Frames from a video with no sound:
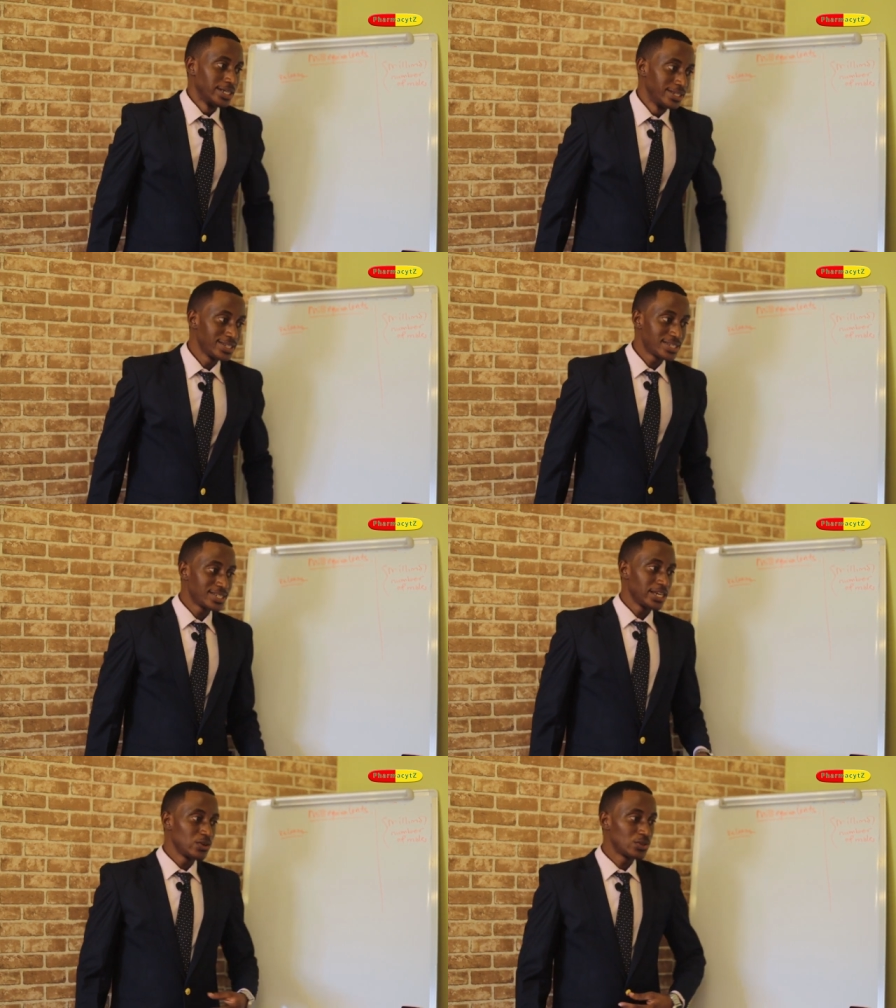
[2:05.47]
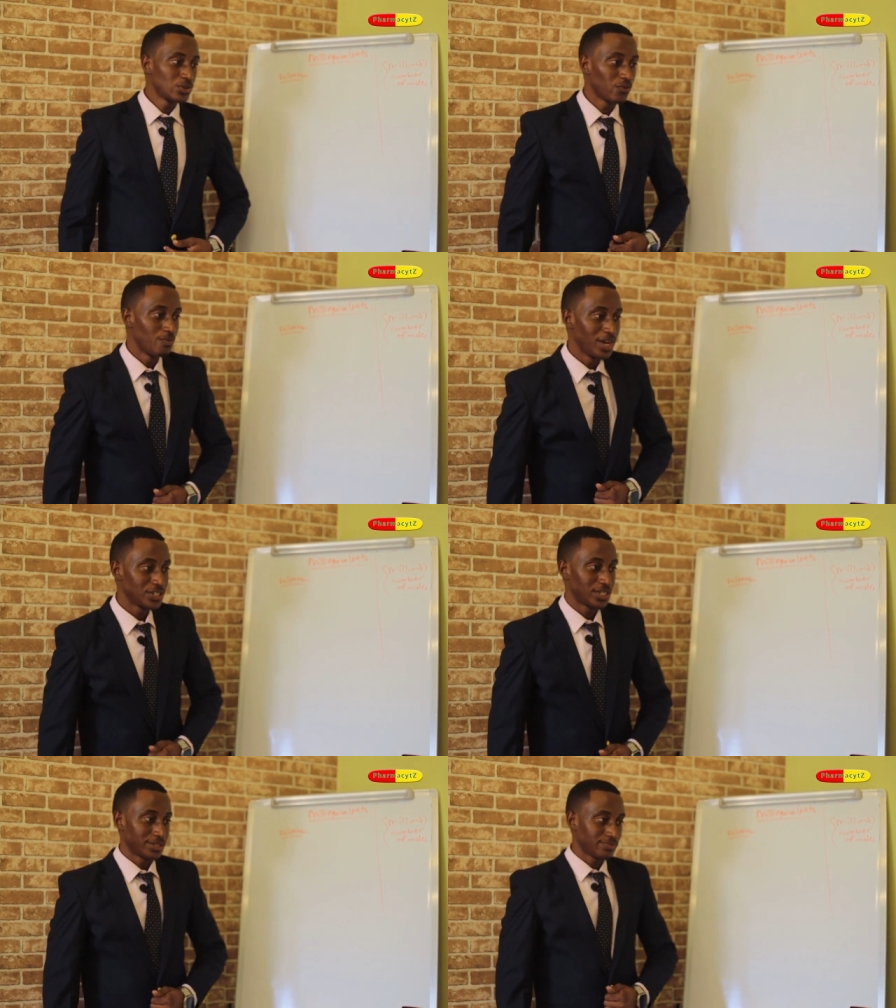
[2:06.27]
this is a unit of
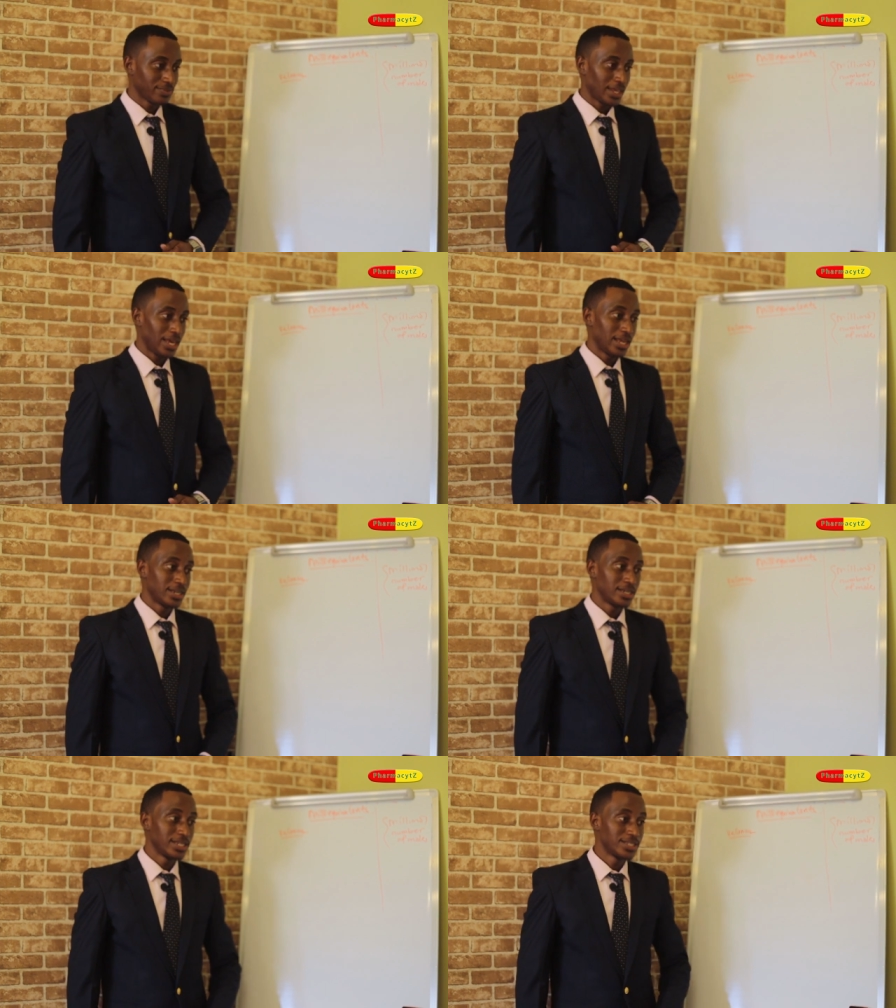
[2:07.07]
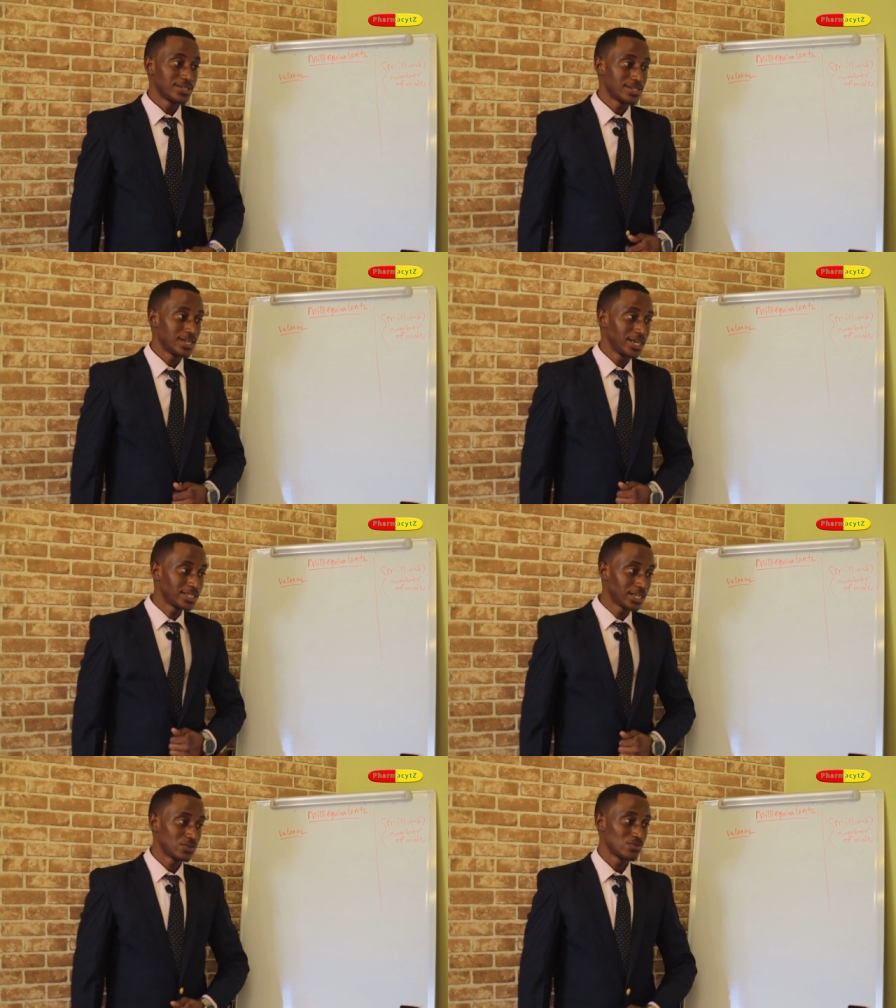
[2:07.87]
measure, and it is
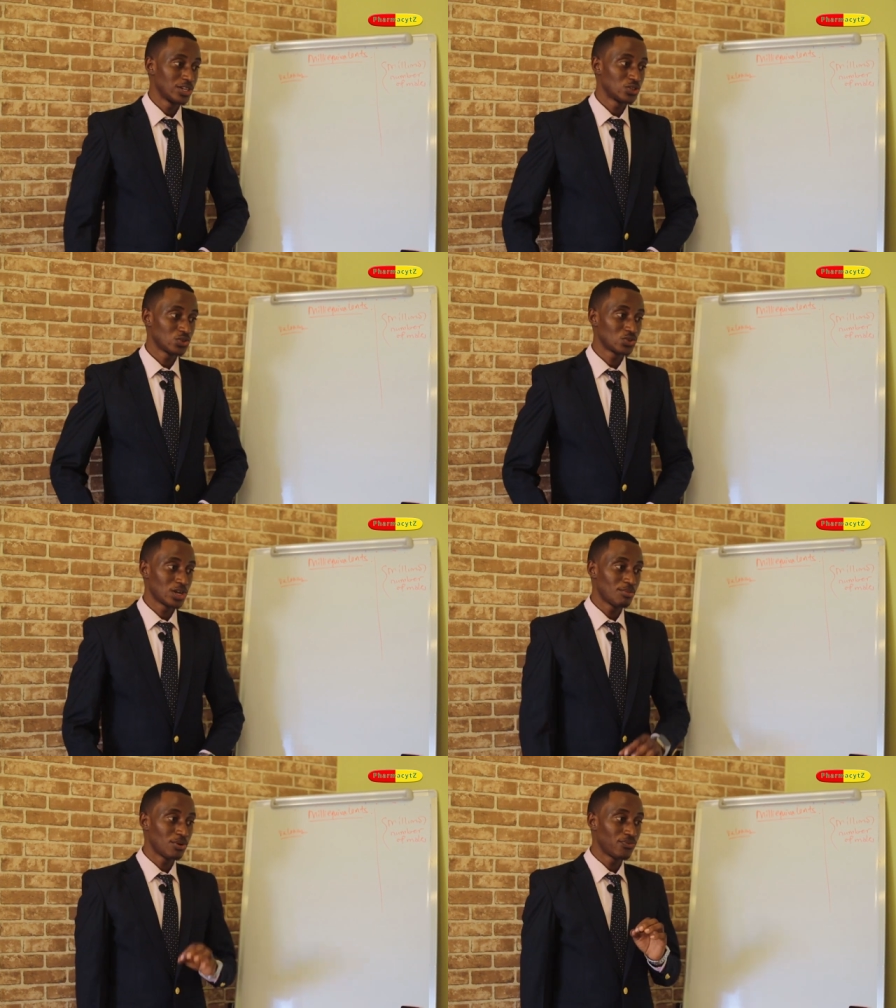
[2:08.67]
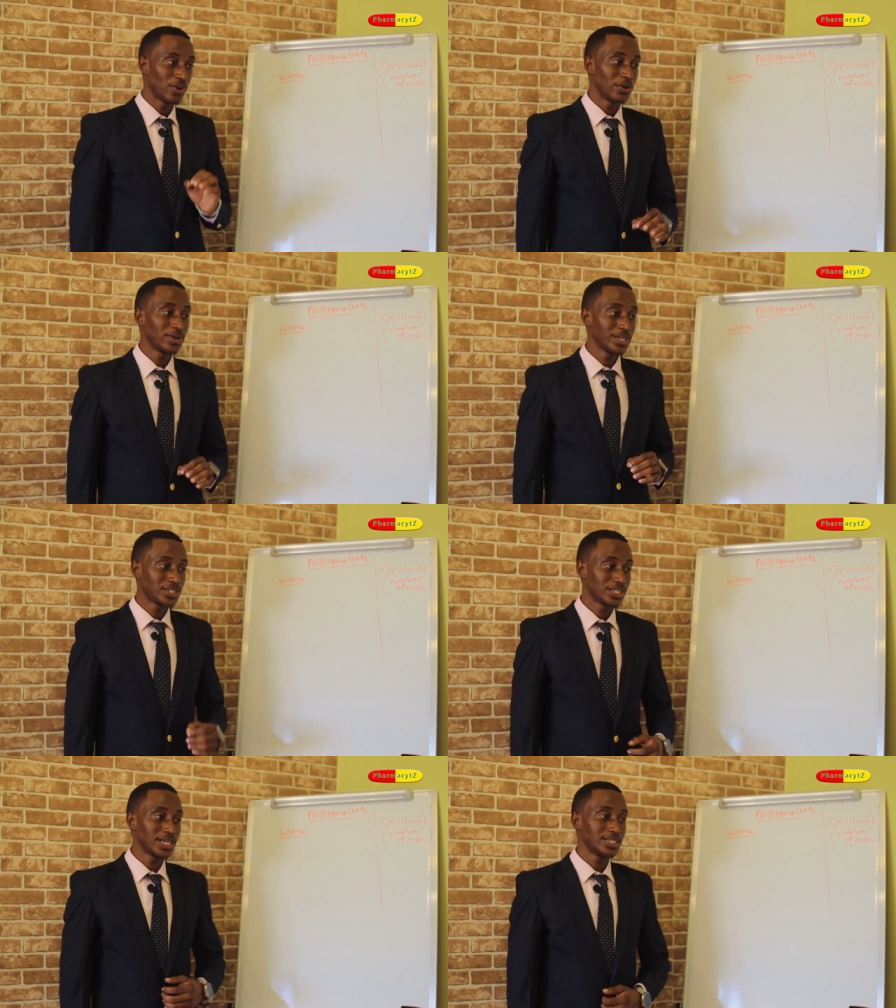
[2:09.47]
related to the total number of
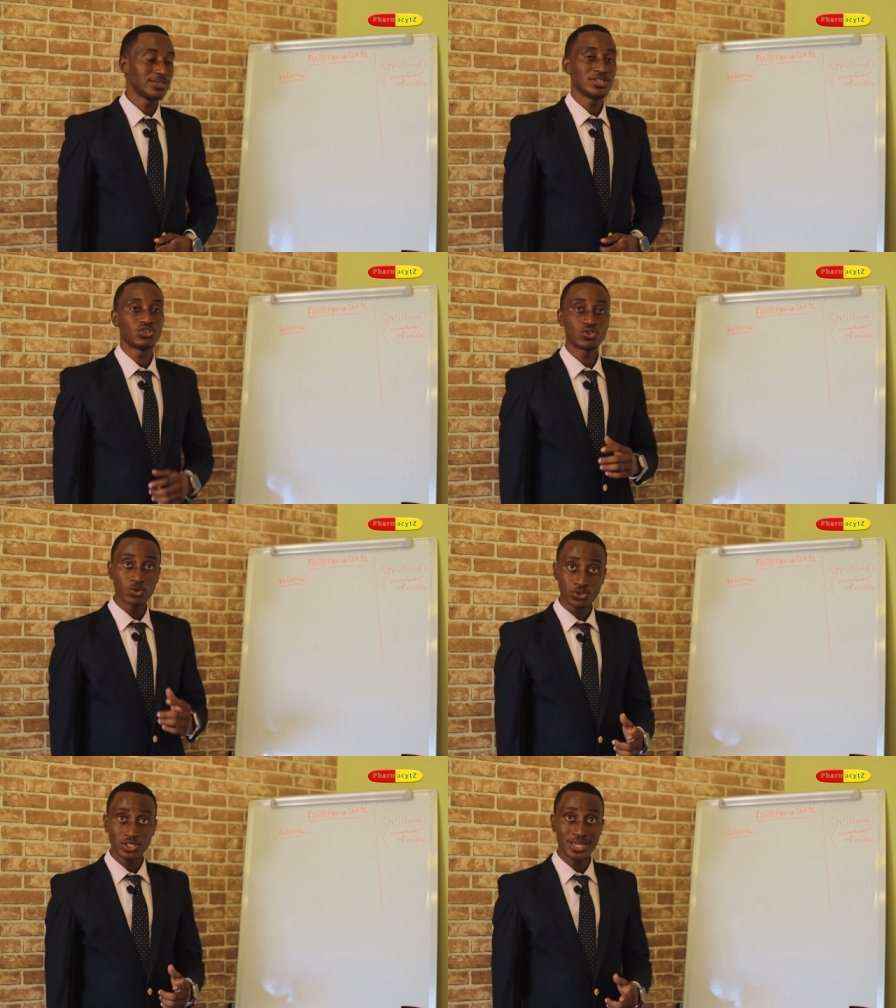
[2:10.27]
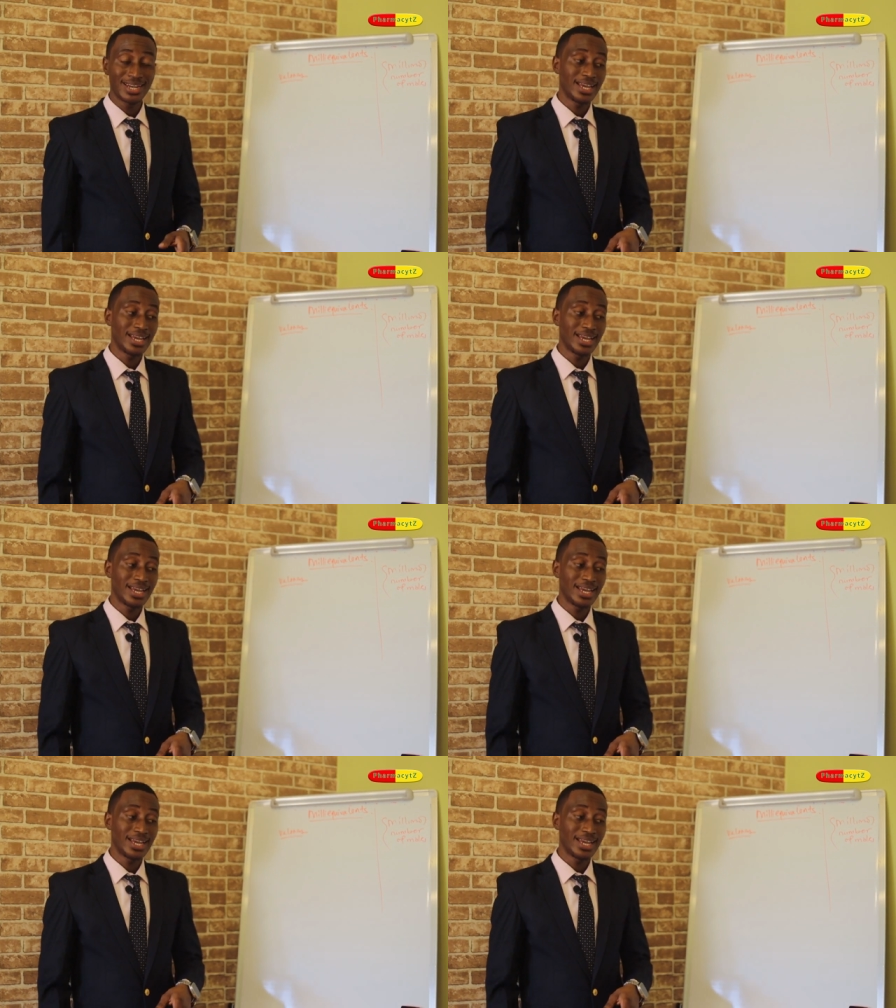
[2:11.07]
ionic charges in solution.